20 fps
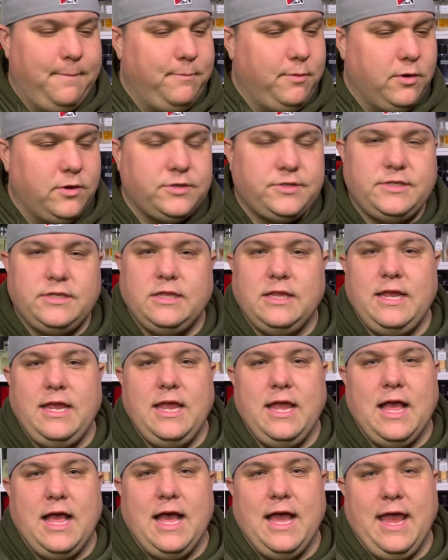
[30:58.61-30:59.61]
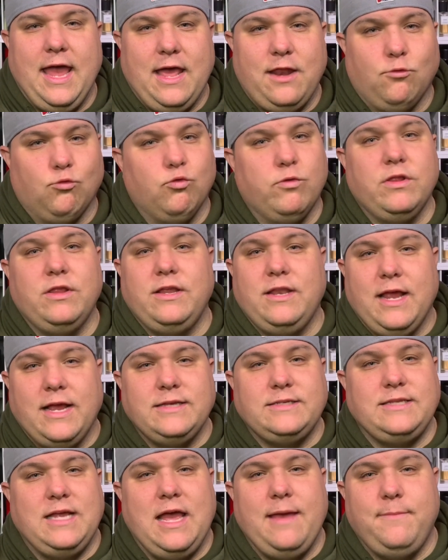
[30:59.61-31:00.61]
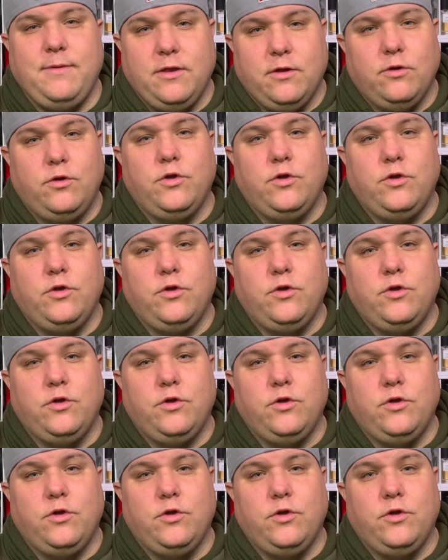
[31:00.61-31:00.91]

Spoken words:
Personally, I had a really nice time and a good